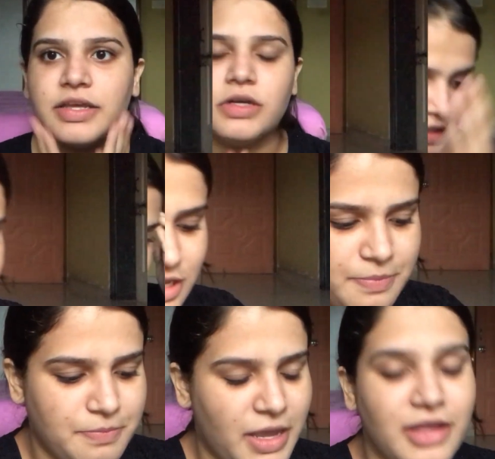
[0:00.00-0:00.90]
To
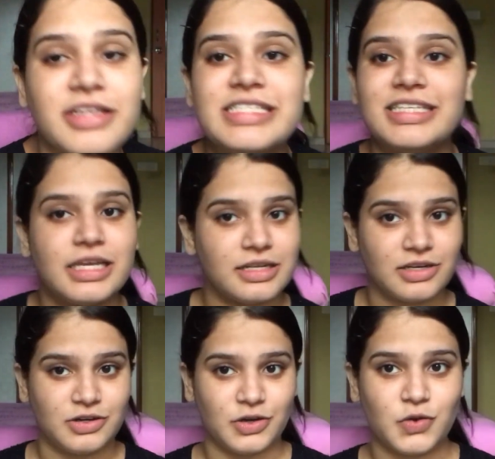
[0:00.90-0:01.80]
keep my
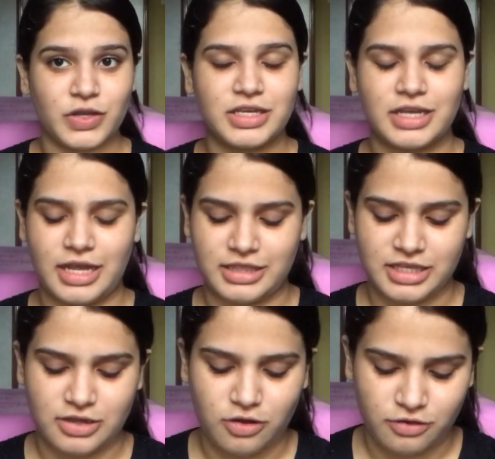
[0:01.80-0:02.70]
skin glowing, I
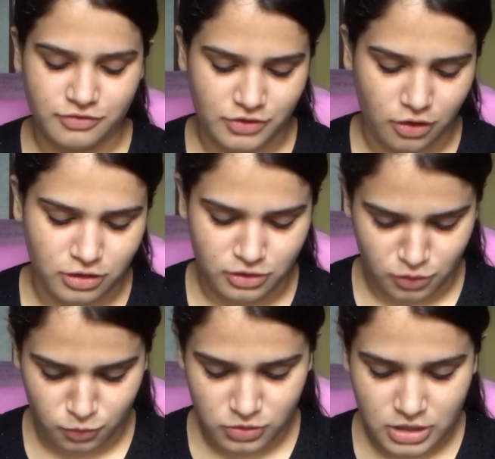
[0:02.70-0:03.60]
think all of you all
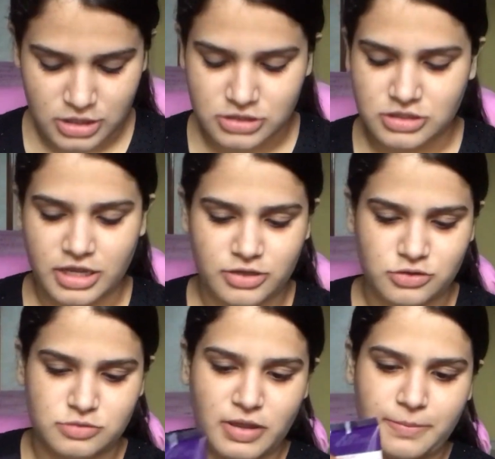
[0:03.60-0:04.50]
know, so I
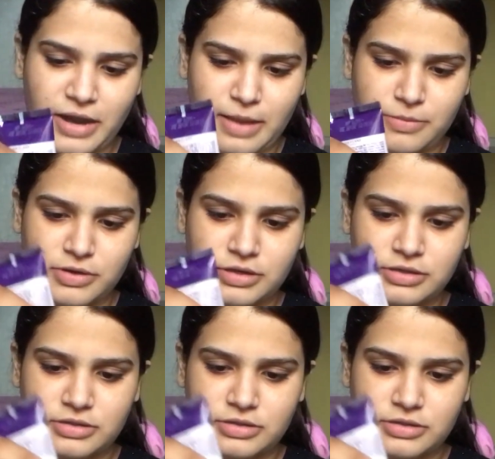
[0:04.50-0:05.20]
use my primer.